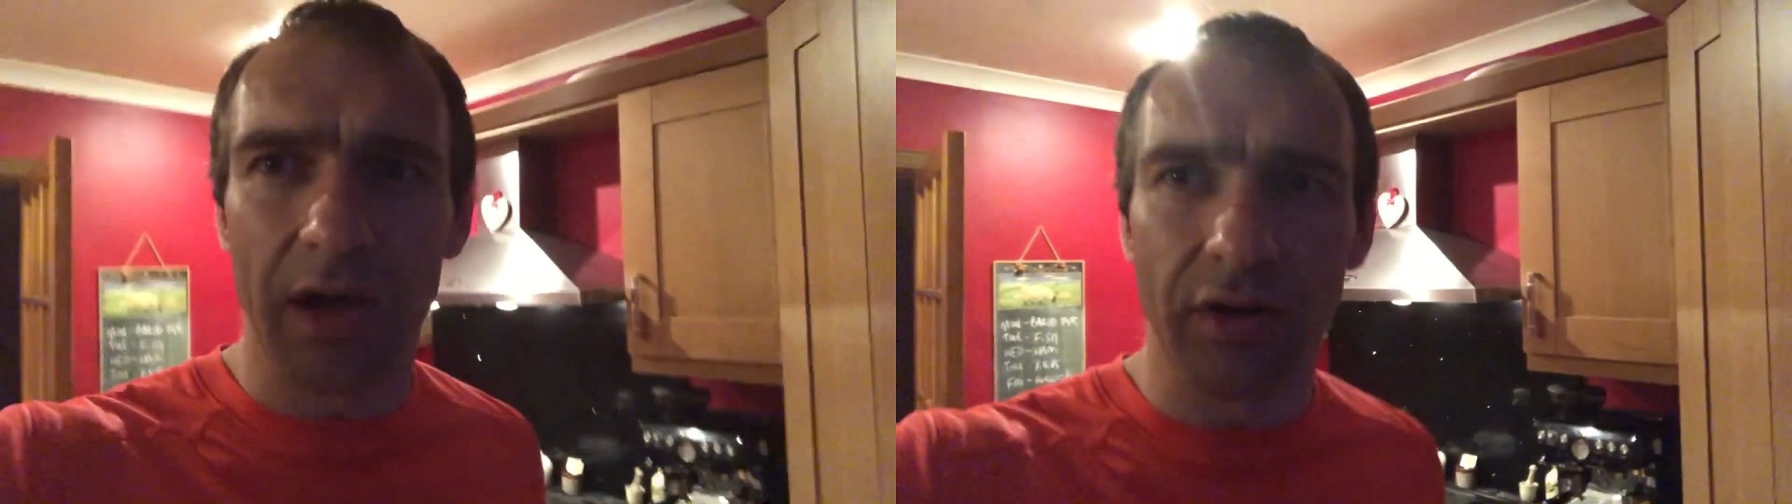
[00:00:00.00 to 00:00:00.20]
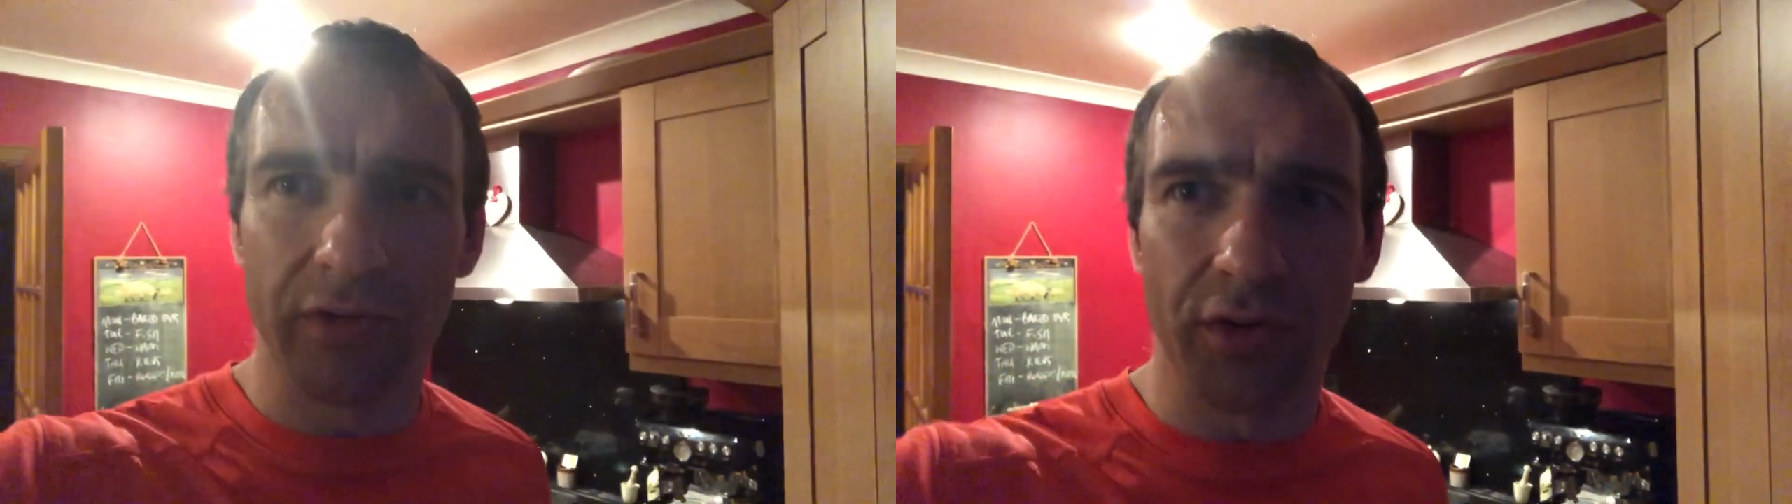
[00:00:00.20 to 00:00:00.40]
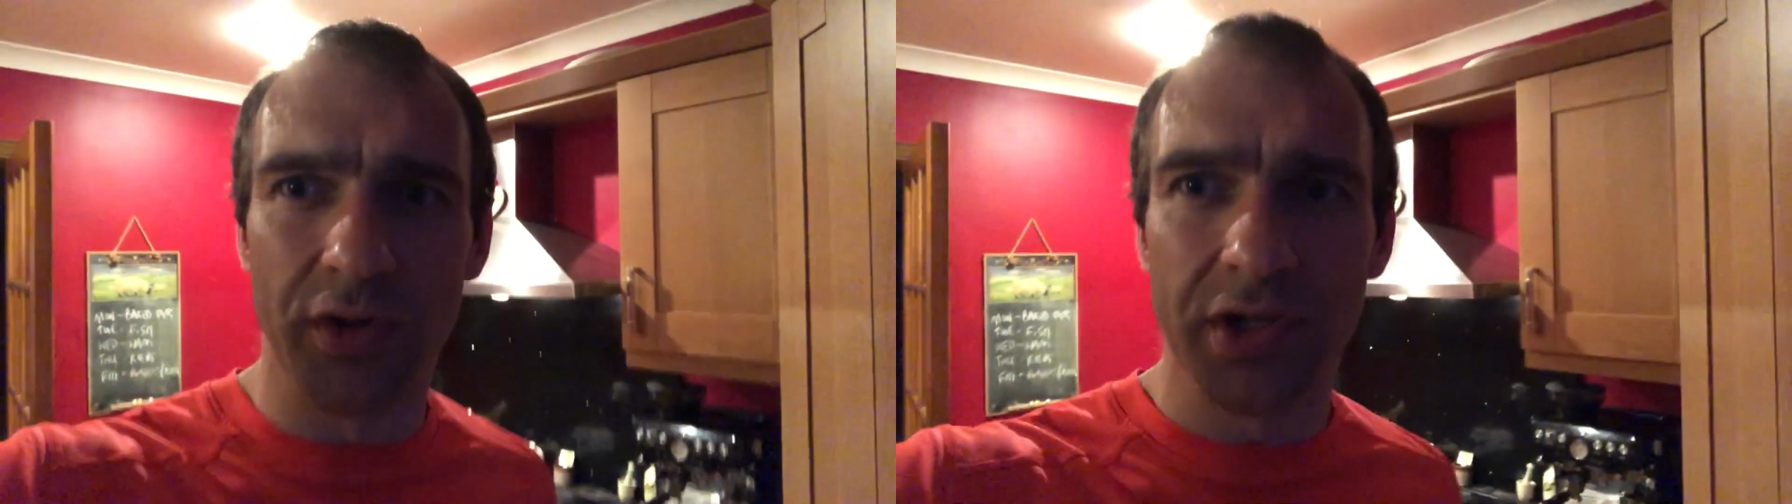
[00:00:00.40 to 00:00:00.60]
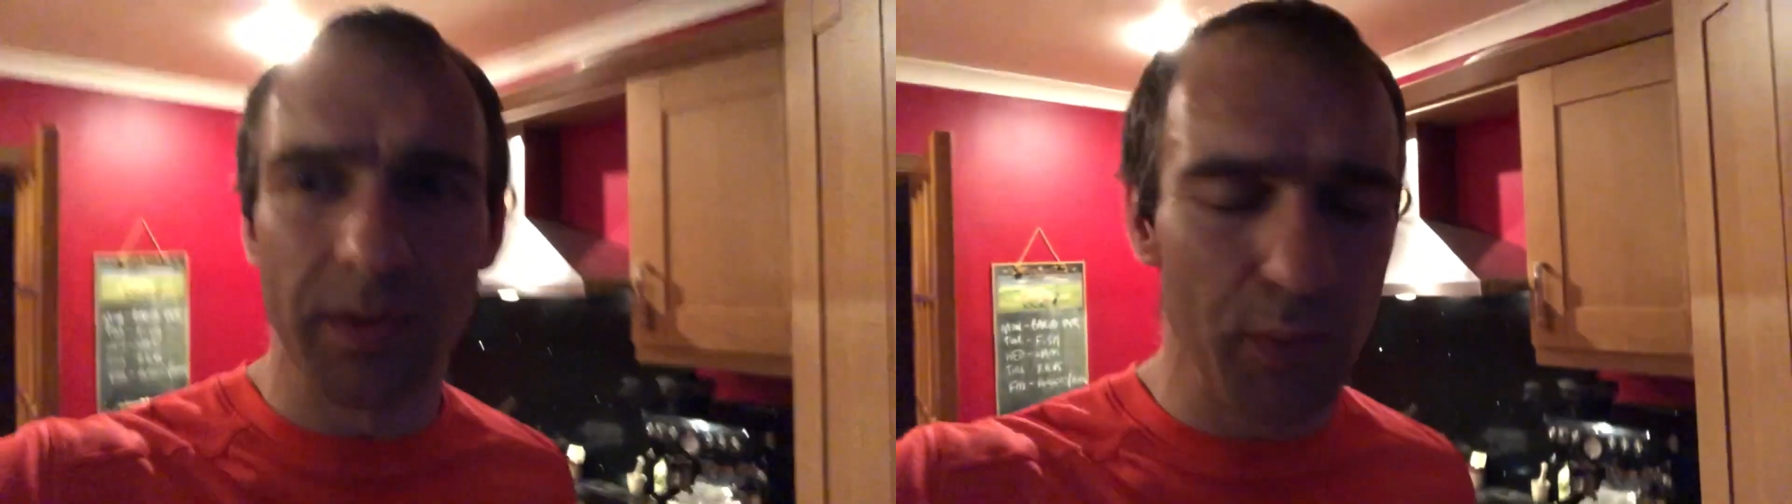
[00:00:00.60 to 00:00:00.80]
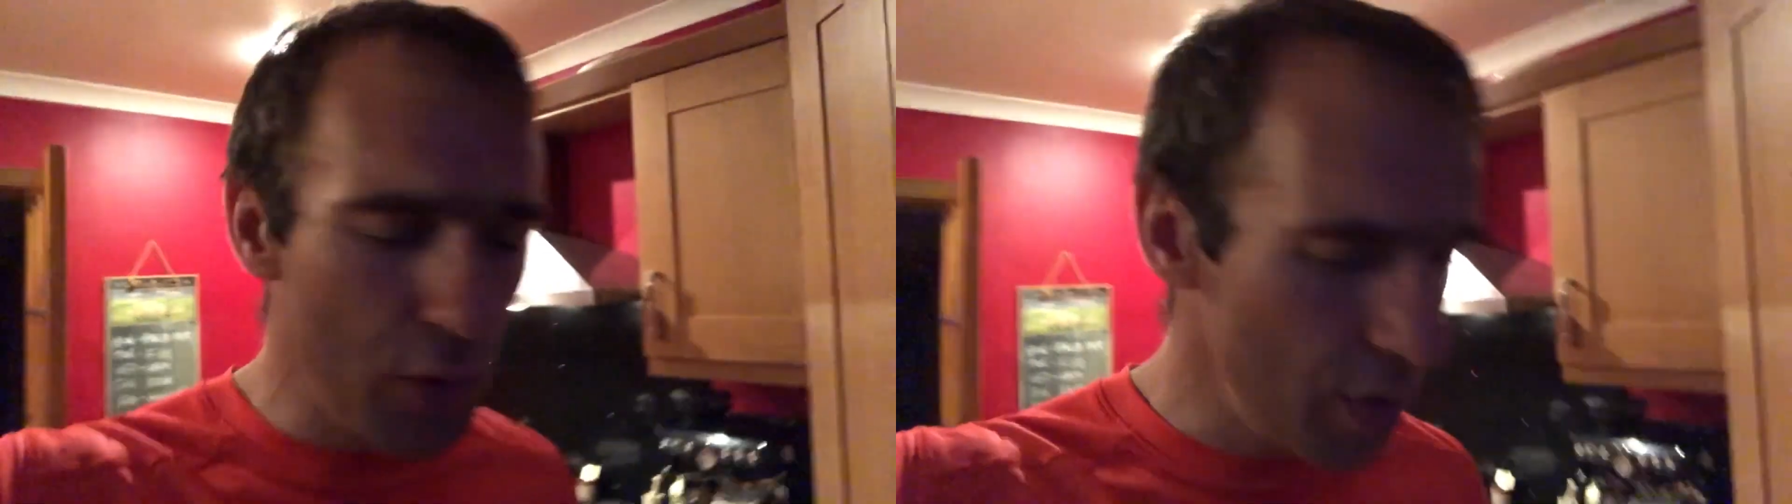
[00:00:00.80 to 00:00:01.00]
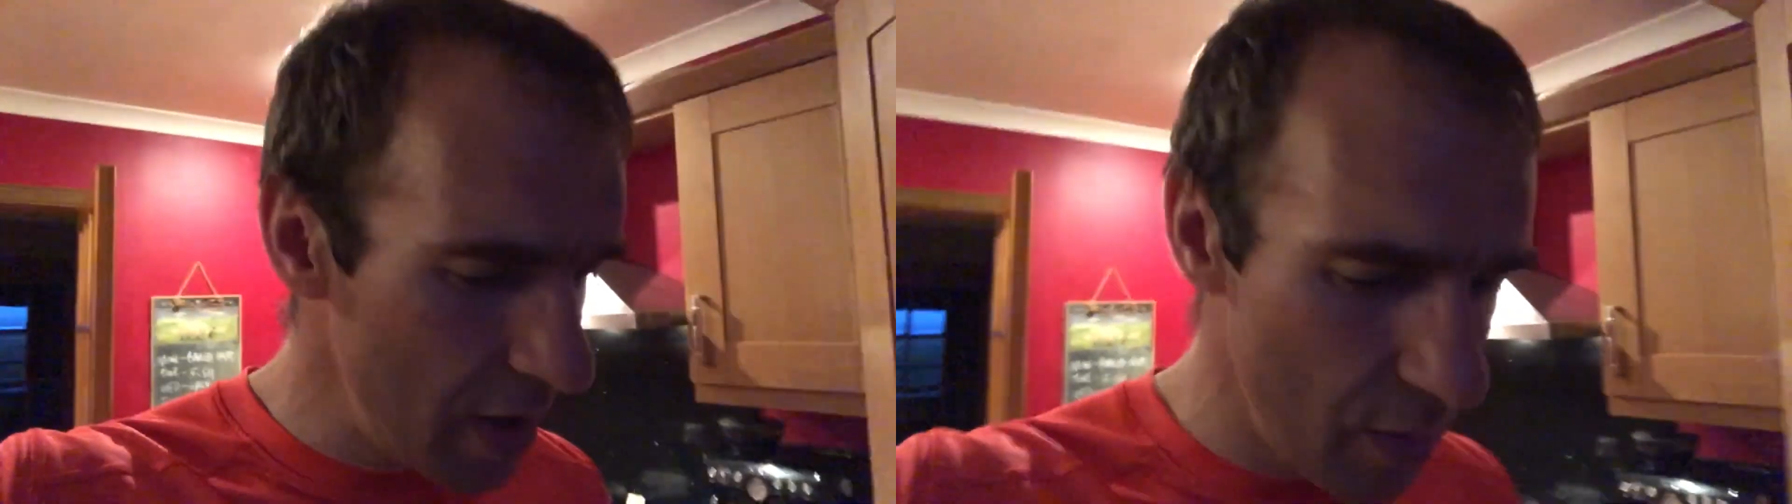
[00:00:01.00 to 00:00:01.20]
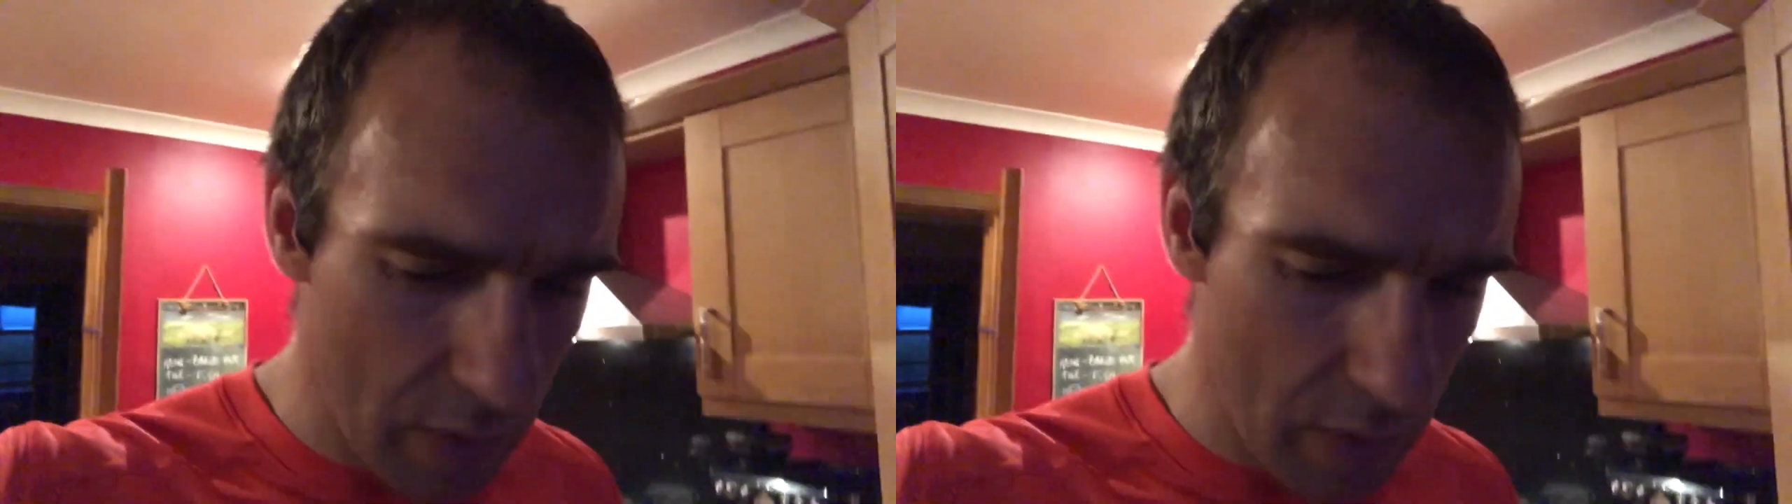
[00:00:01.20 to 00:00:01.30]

and of course the beauty